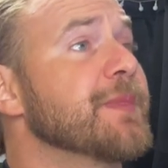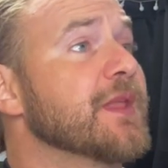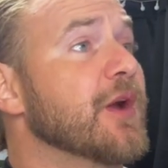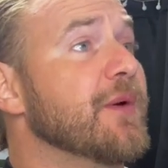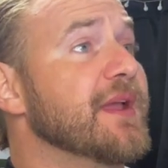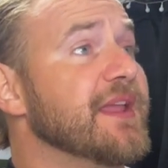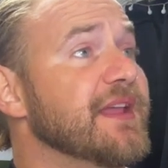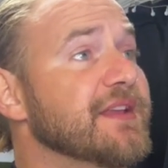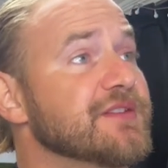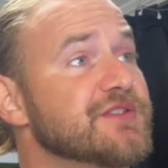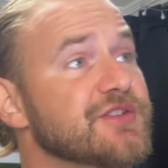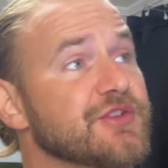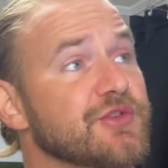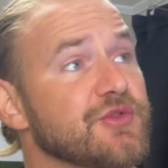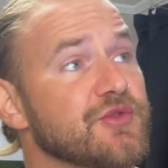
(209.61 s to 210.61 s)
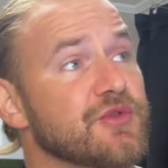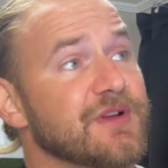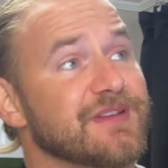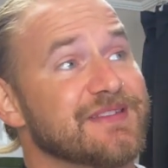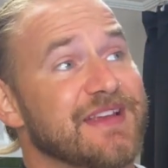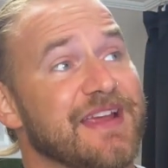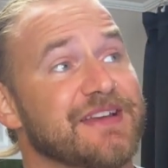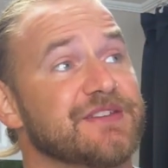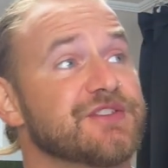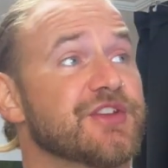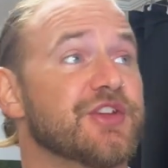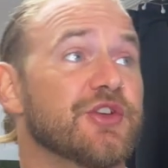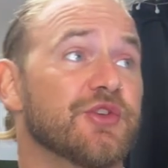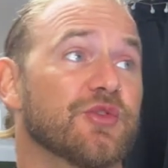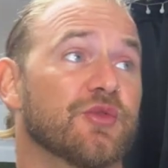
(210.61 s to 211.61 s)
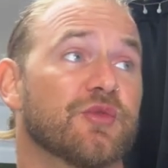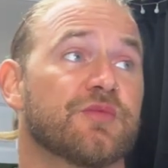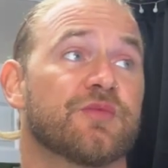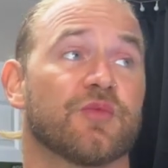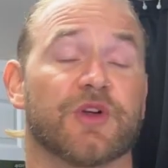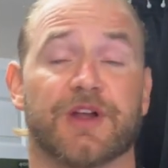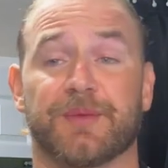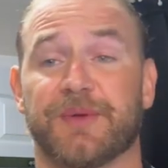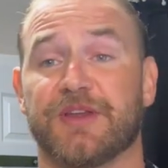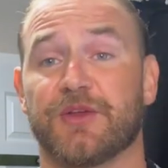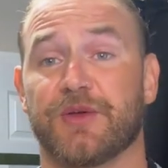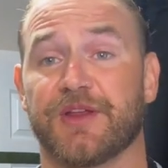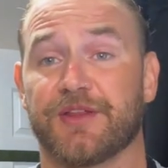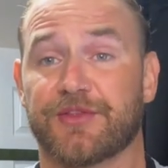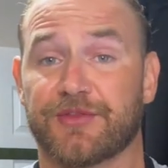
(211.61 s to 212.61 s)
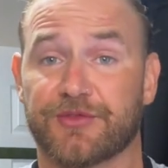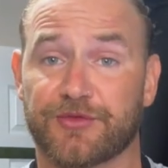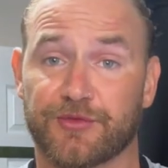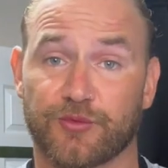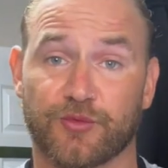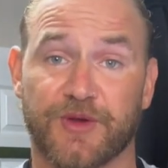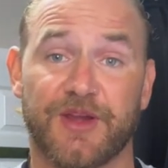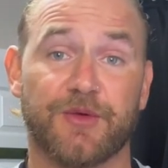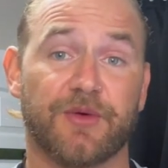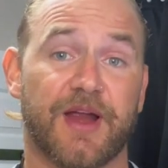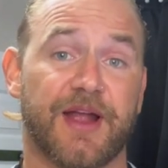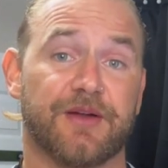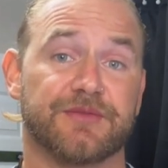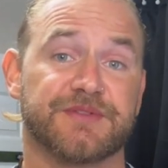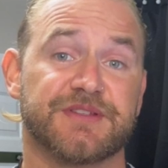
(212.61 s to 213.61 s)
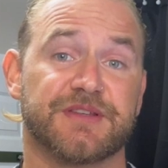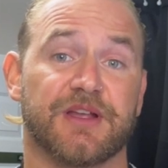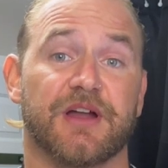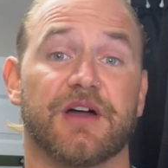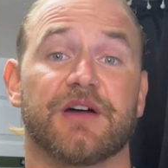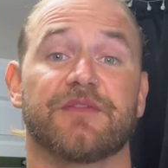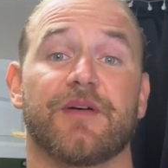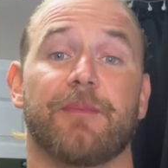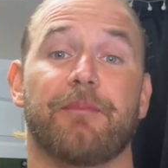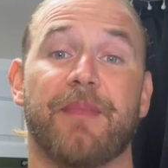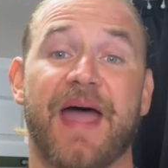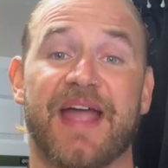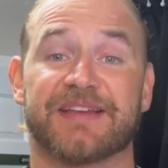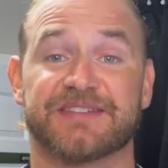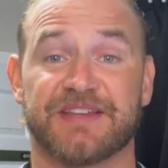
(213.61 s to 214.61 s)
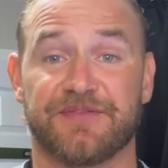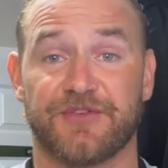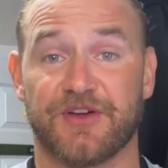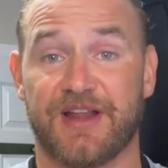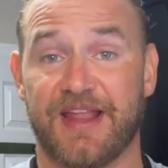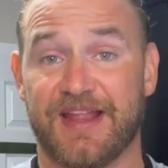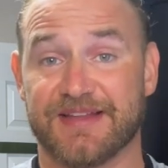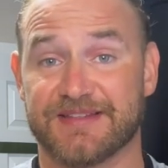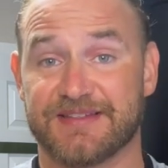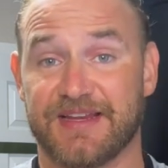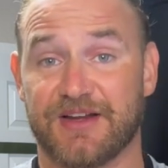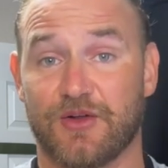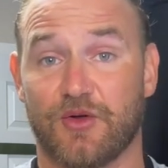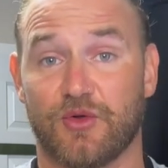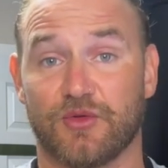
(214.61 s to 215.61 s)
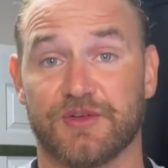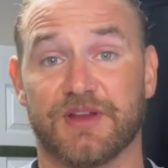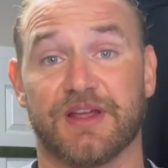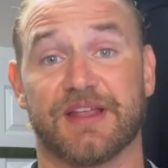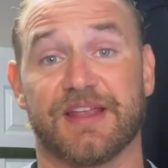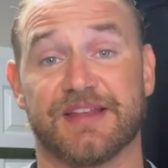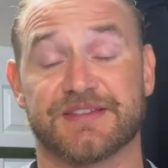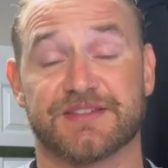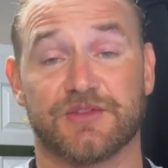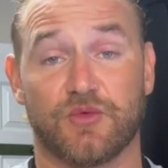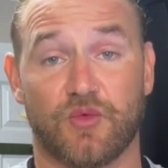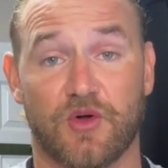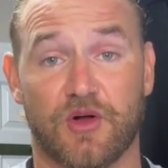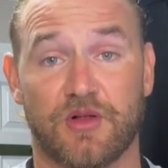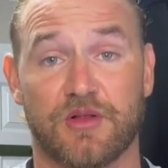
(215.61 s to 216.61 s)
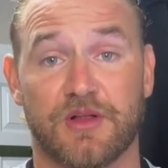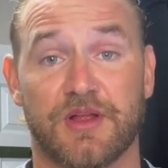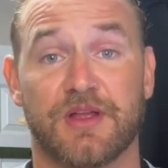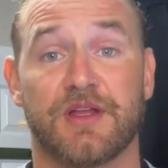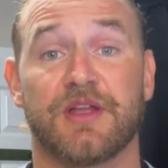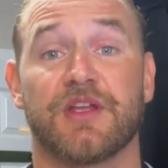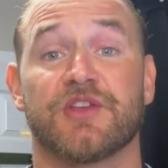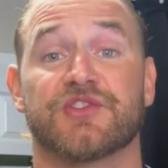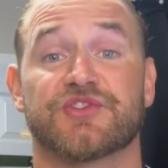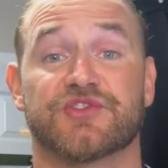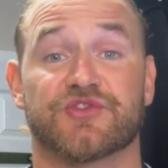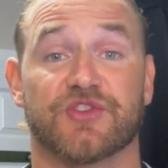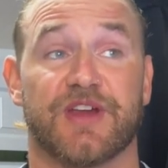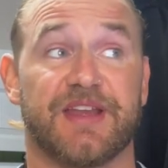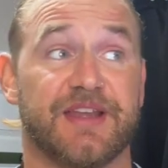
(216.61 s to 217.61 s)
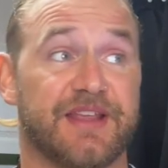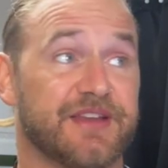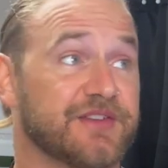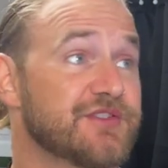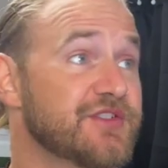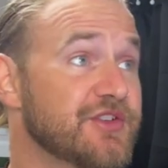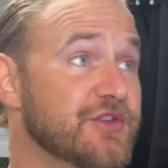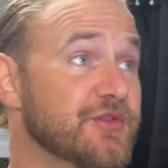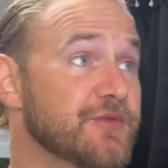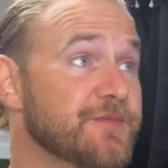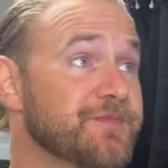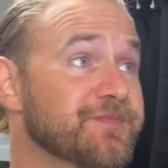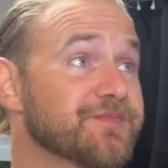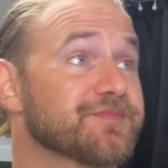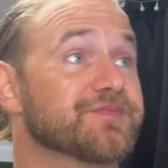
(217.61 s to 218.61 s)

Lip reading: Going into day 2, we're gonna be doing 3 rounds of max effort handstand hold against the wall, straight into